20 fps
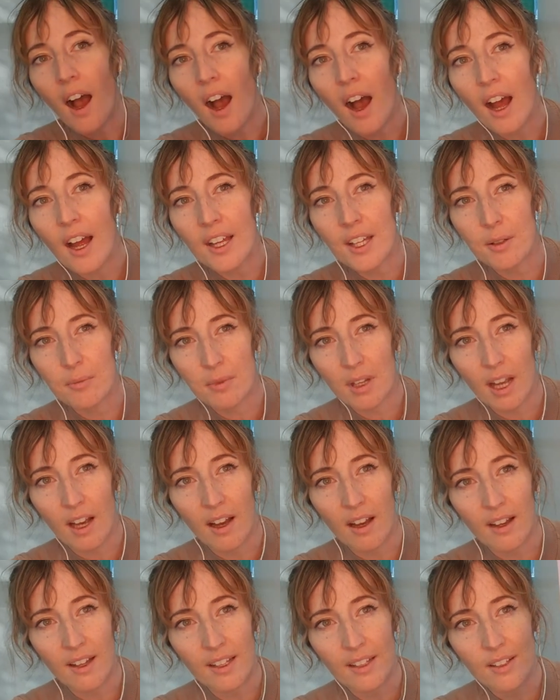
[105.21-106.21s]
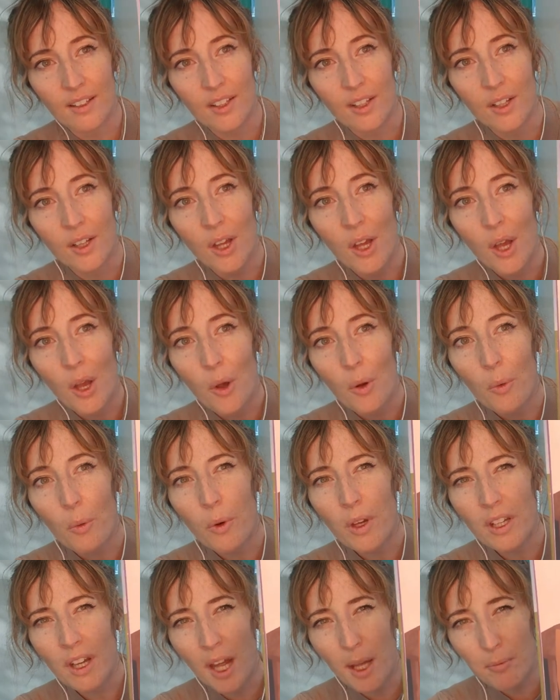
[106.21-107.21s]
I am kind
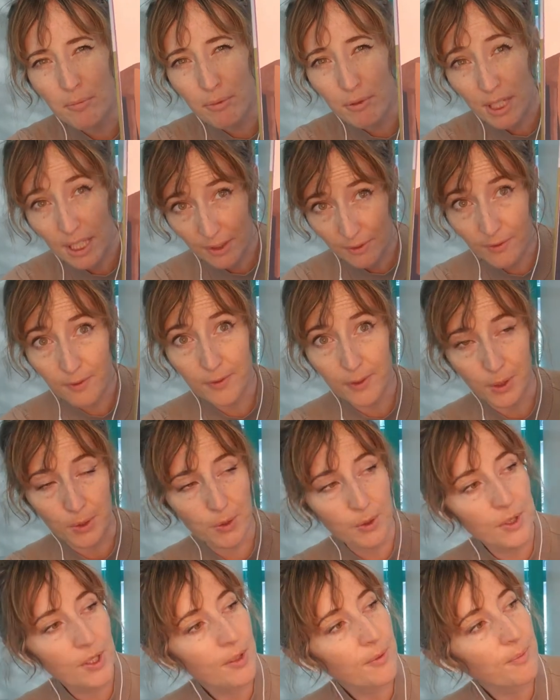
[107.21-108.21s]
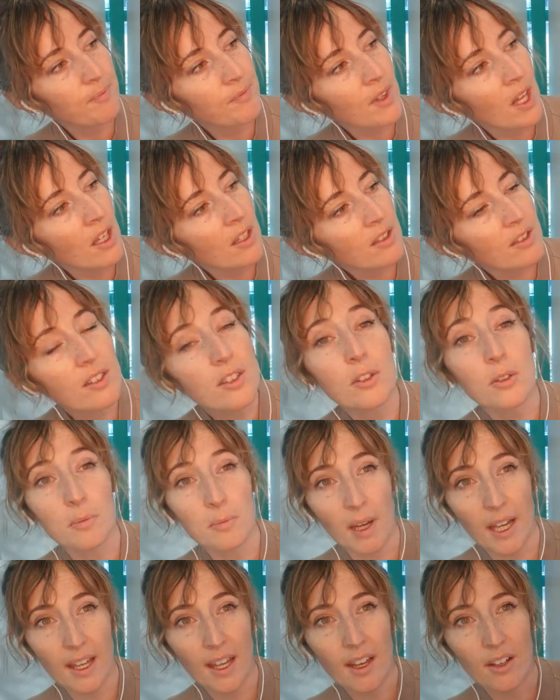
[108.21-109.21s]
when I bring food to
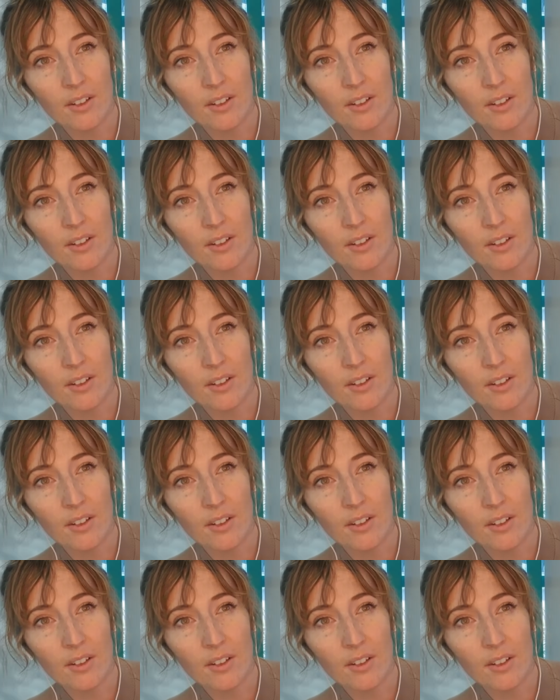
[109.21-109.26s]
my